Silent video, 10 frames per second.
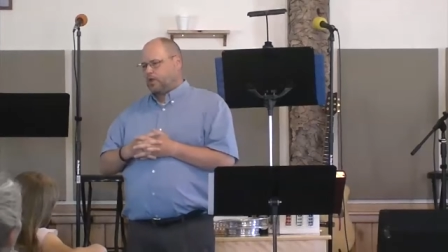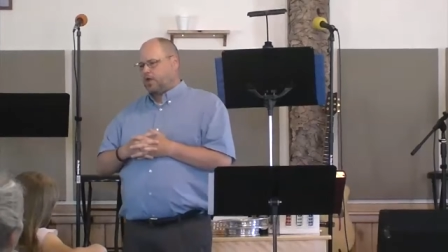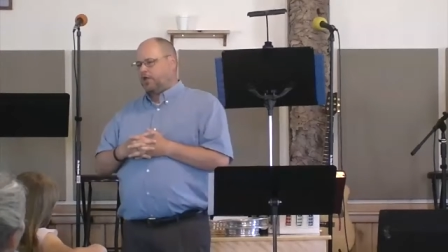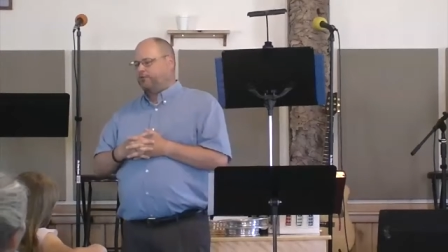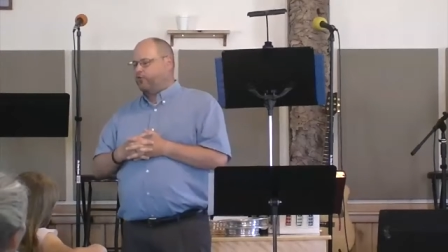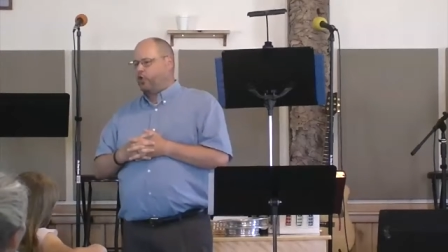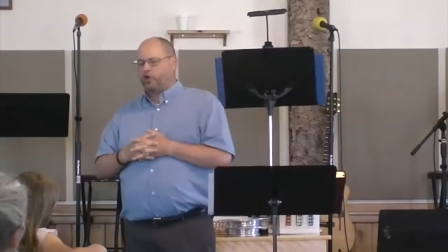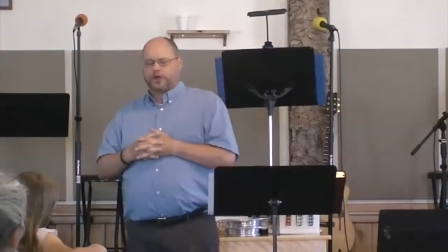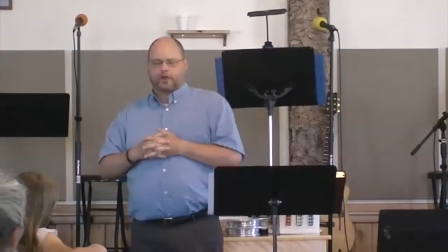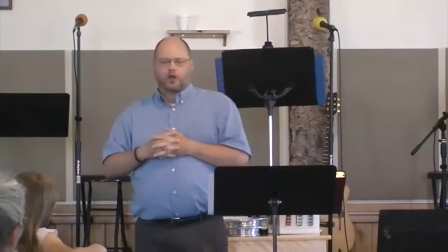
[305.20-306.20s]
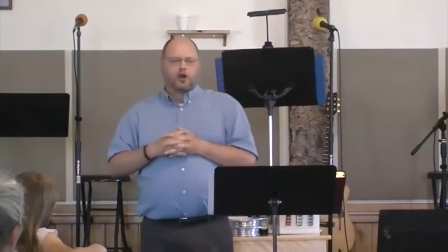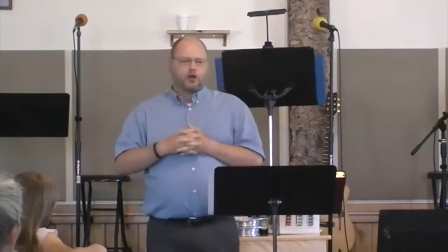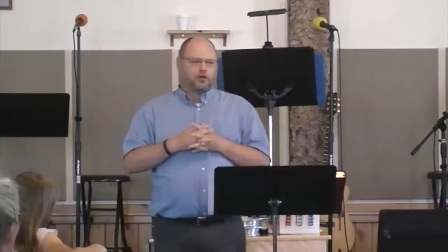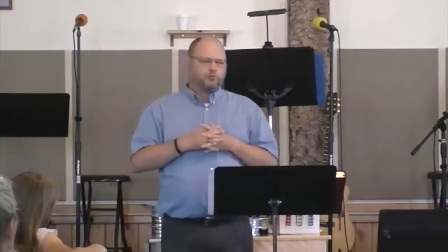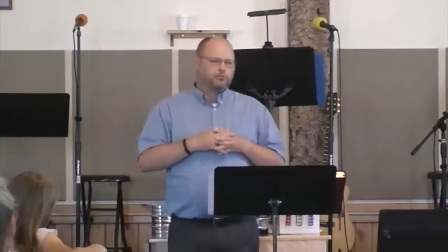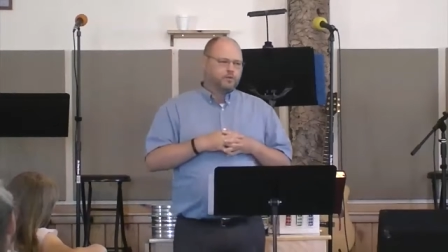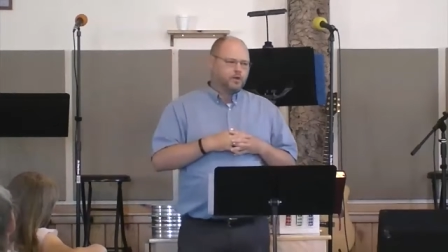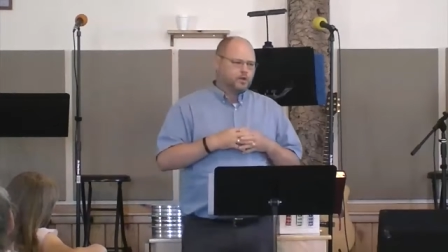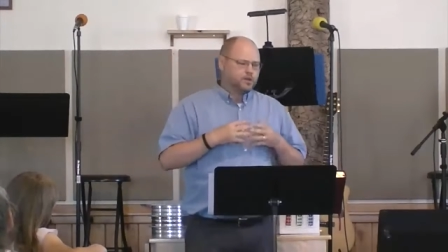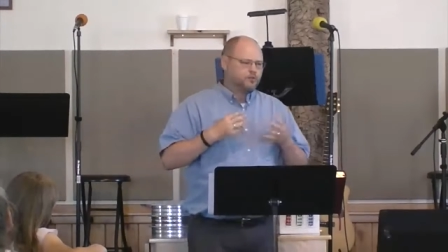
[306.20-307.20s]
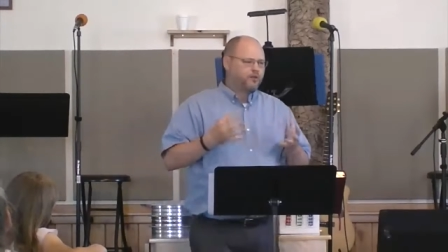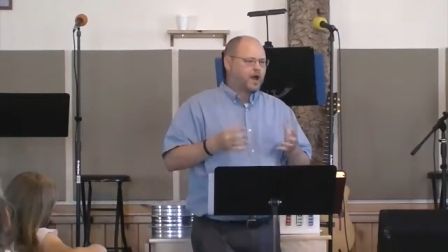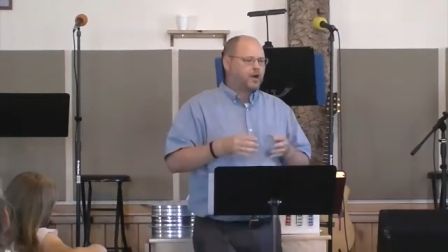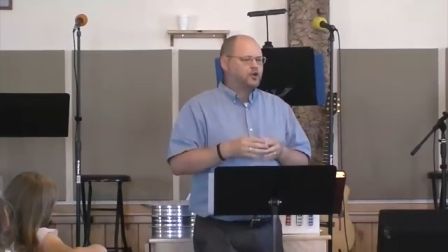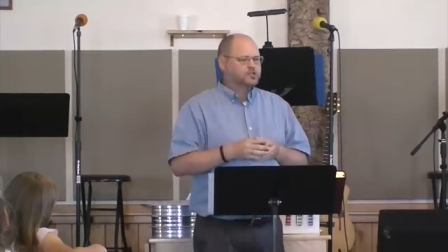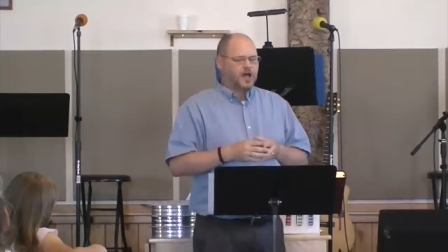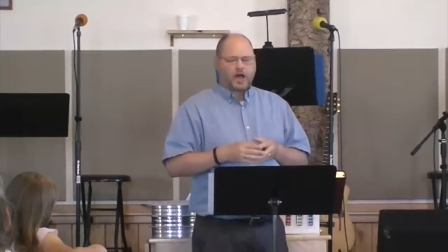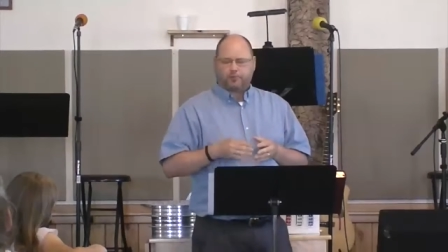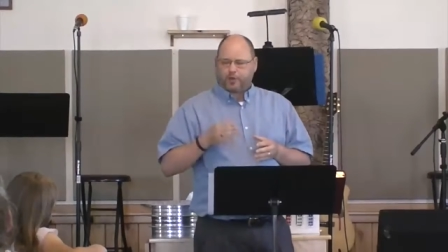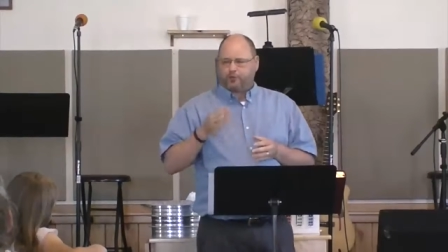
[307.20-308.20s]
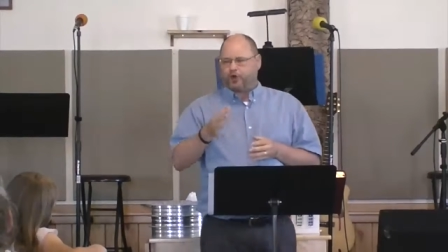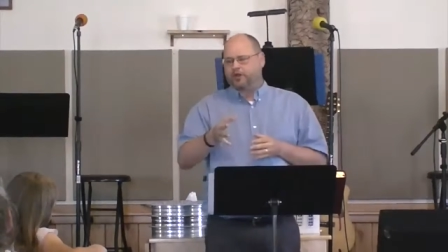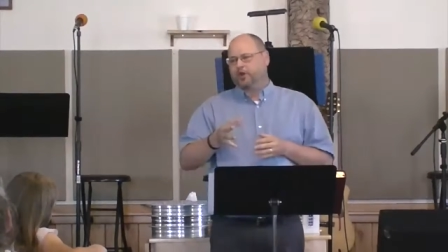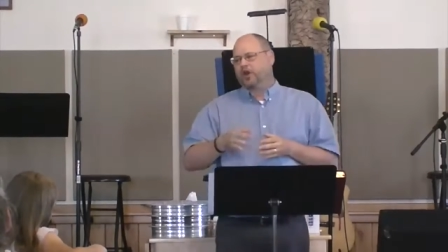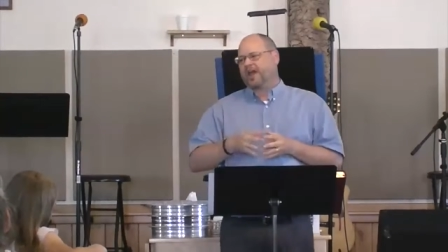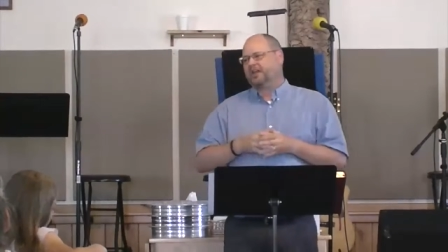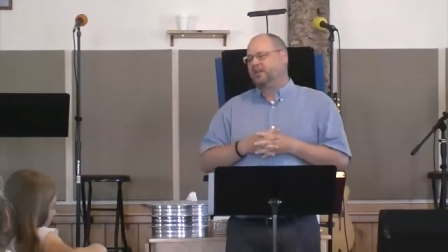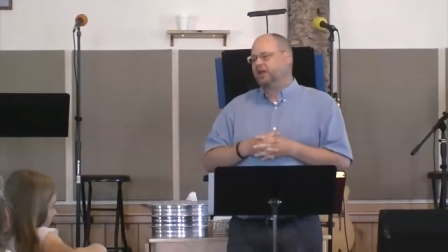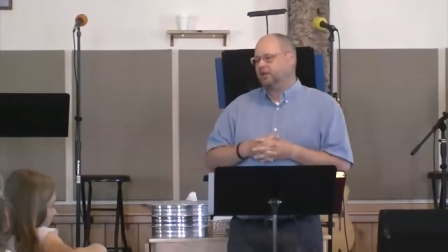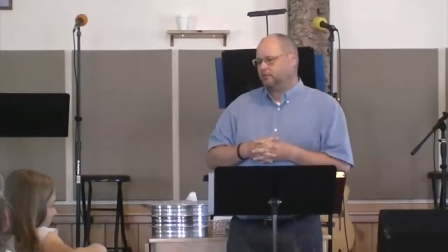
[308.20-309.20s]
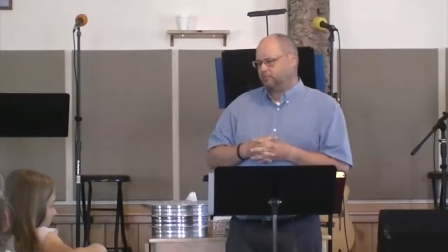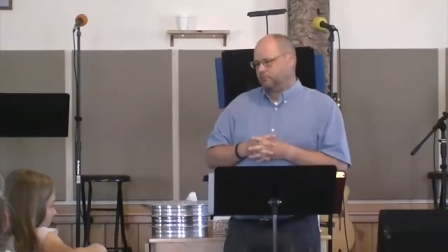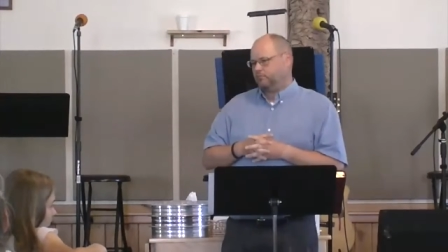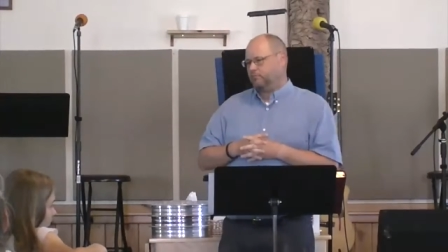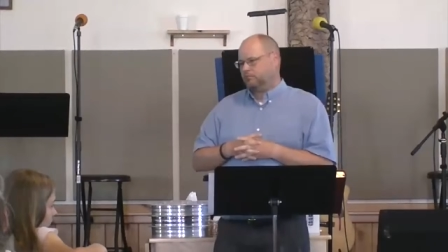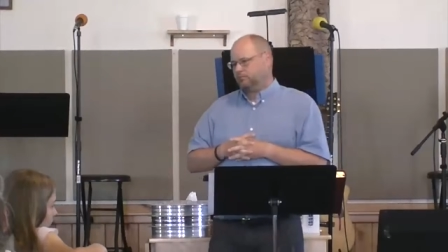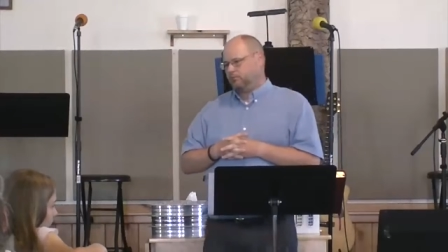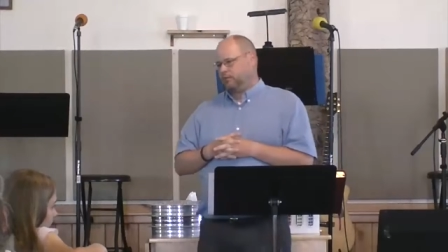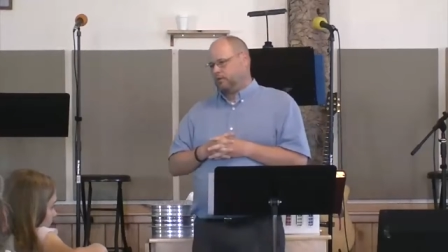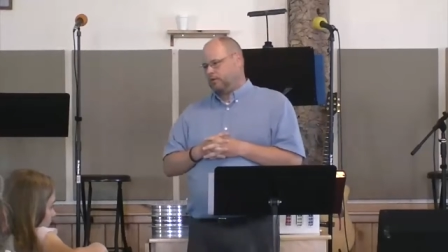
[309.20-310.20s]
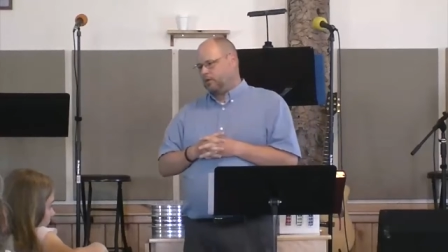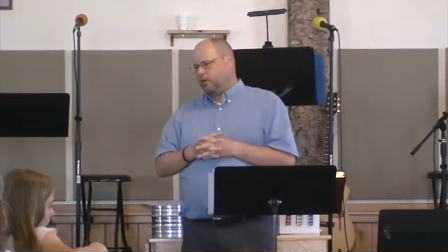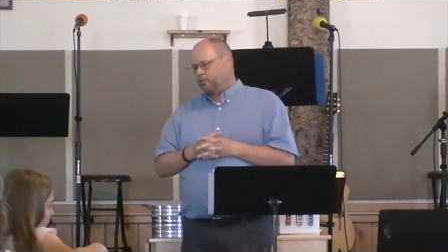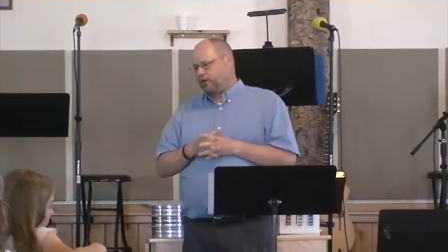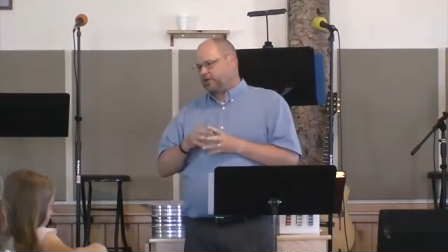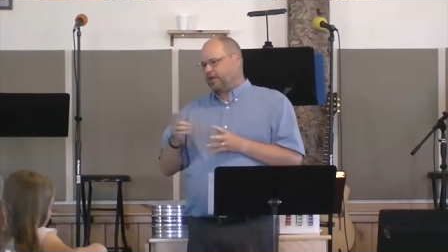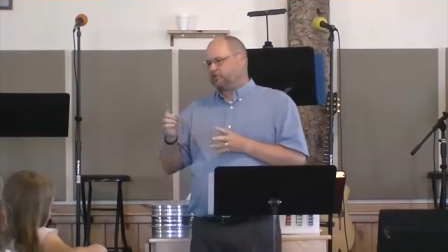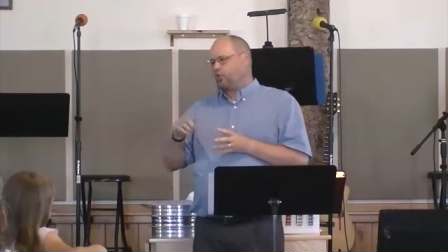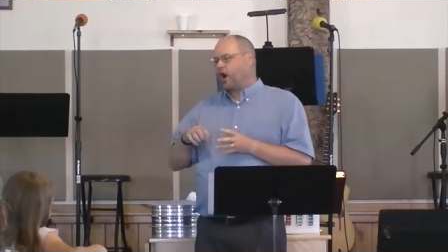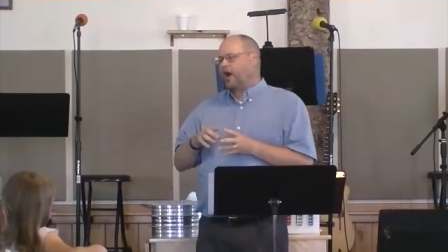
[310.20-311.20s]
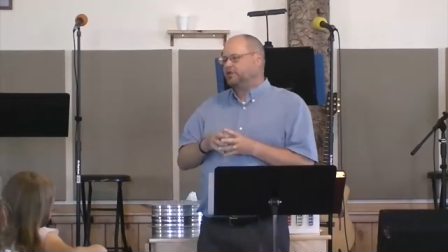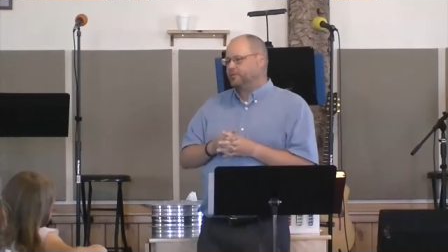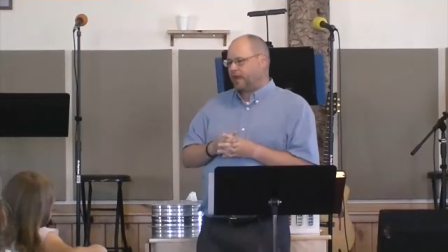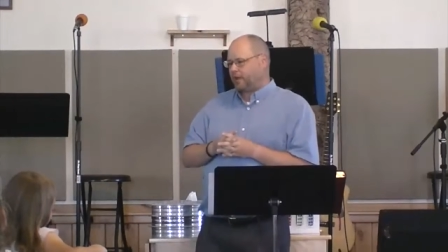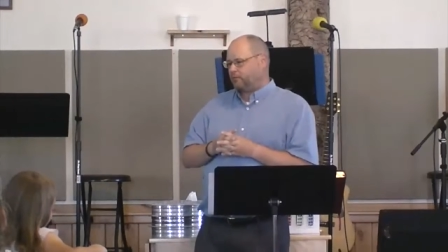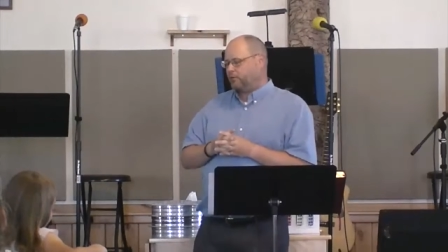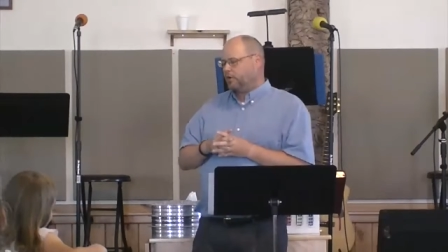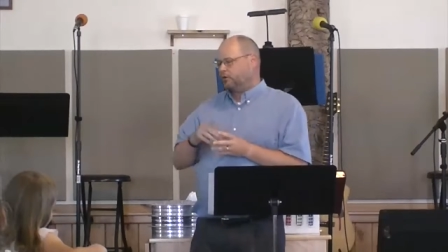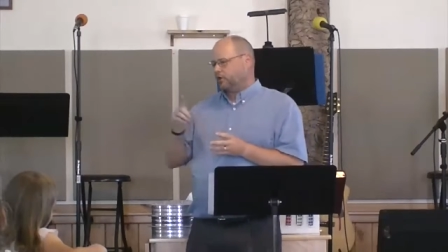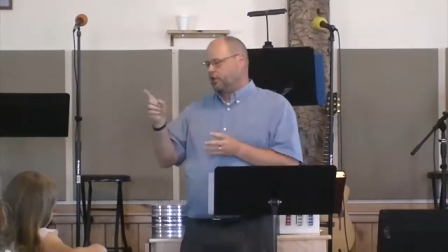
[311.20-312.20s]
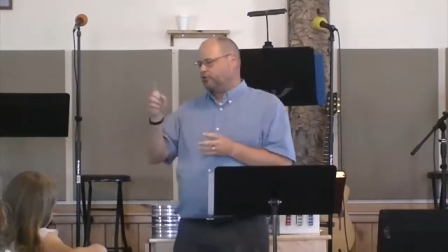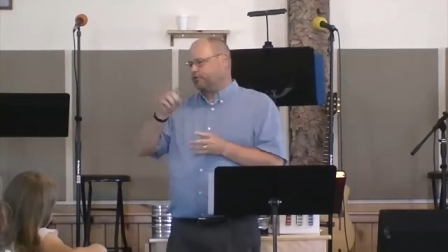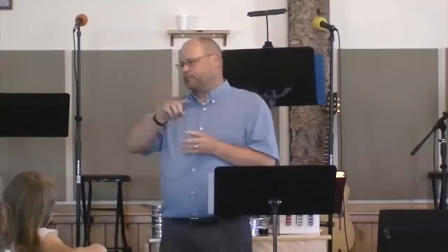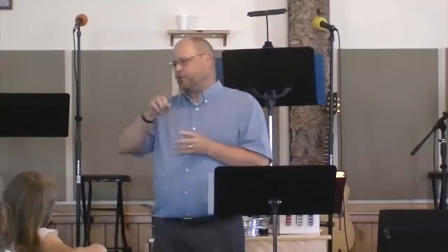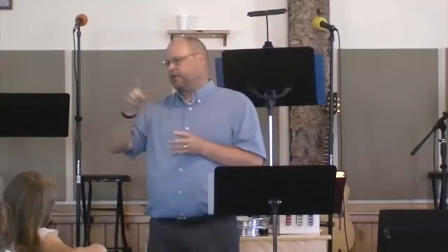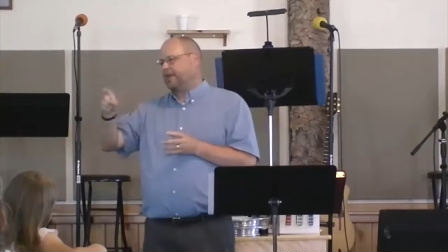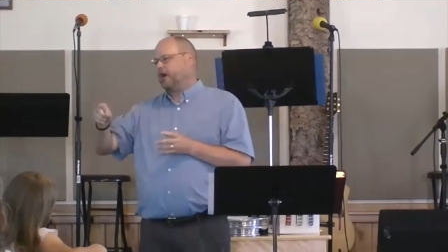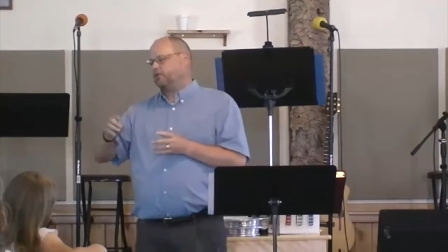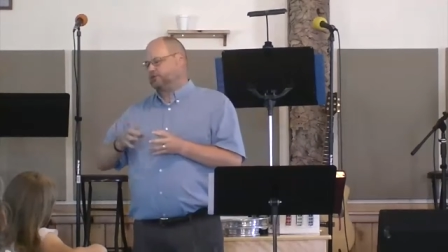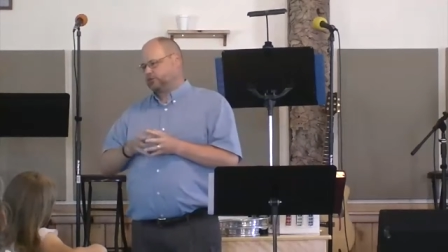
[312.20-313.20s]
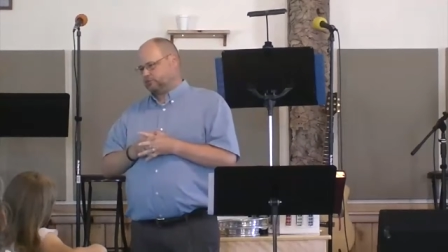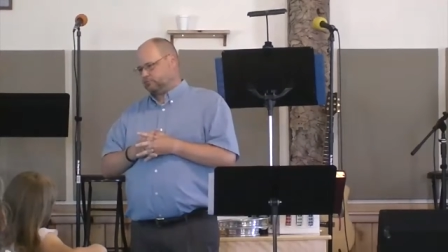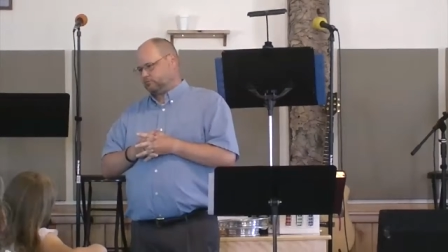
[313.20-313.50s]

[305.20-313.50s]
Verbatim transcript: Any fool can learn that fire is hot by putting their hand in it. But it takes a wise man to learn from somebody else.